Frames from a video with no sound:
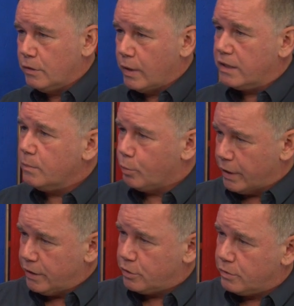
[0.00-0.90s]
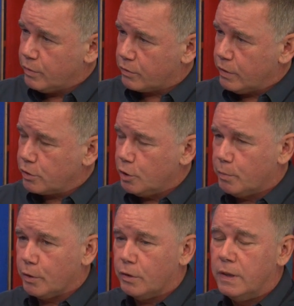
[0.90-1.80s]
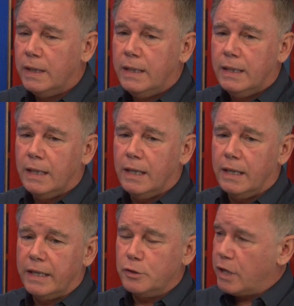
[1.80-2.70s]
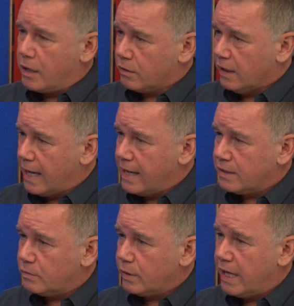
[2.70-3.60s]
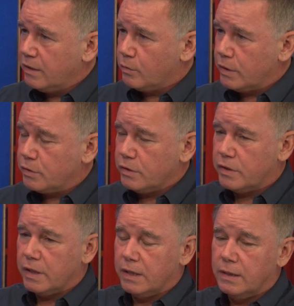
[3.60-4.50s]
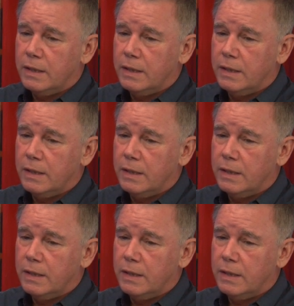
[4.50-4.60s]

He directed Breach with Chris Cooper uh, and Shattered Glass with Hayden Christensen.